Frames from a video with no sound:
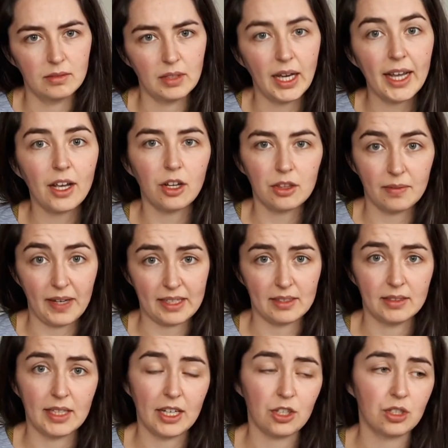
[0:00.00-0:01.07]
I got the
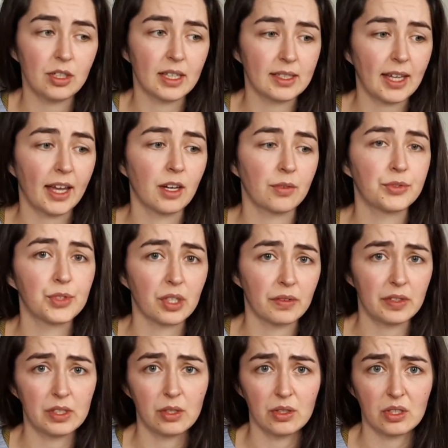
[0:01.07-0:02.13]
vaccination as kind of
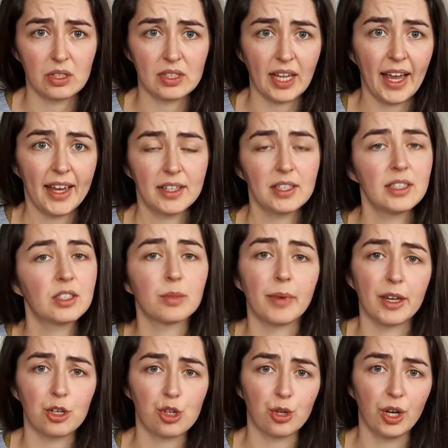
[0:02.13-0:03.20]
service to society to
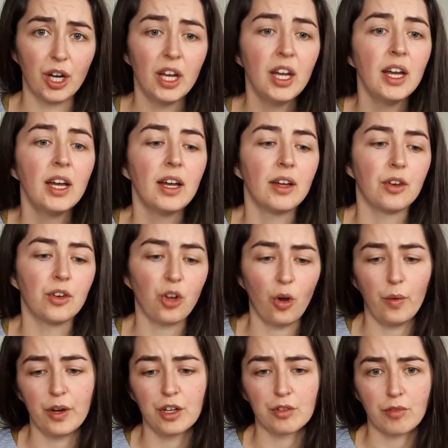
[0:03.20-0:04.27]
make sure no
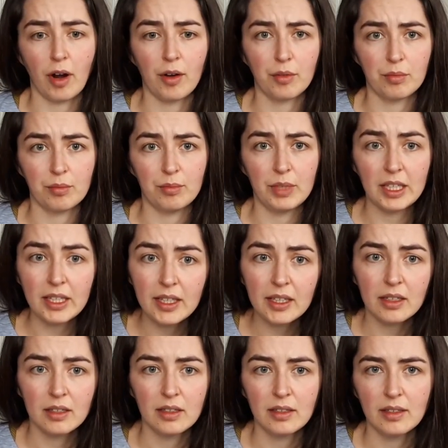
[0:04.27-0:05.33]
one around me
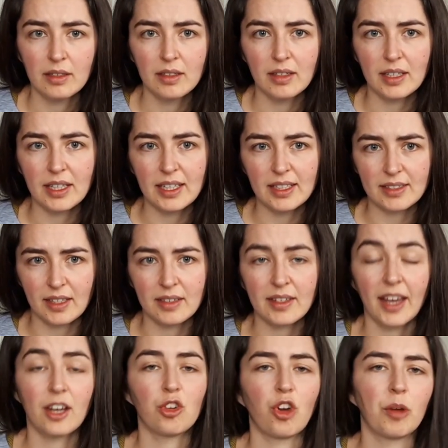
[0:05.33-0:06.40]
is
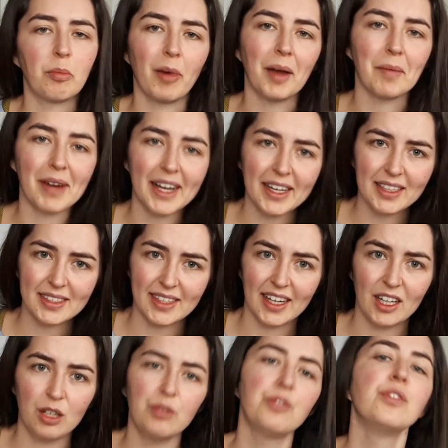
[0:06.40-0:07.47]
endangered by
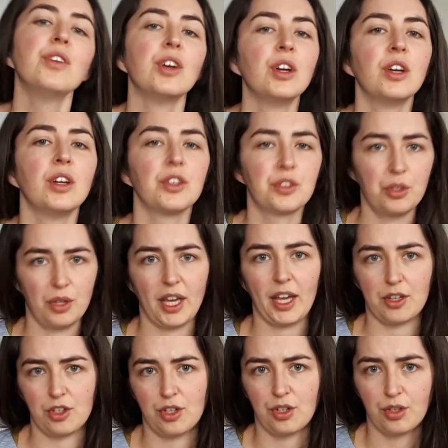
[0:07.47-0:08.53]
myself to
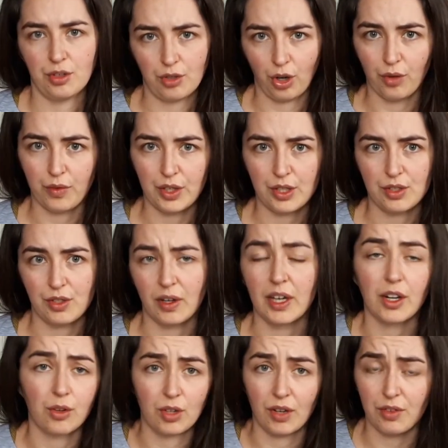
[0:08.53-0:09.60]
catch COVID, so I
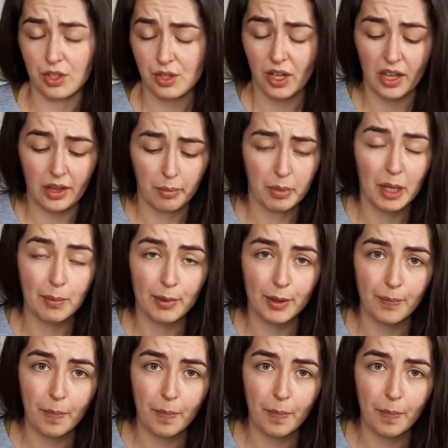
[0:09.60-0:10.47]
don't give it to other people.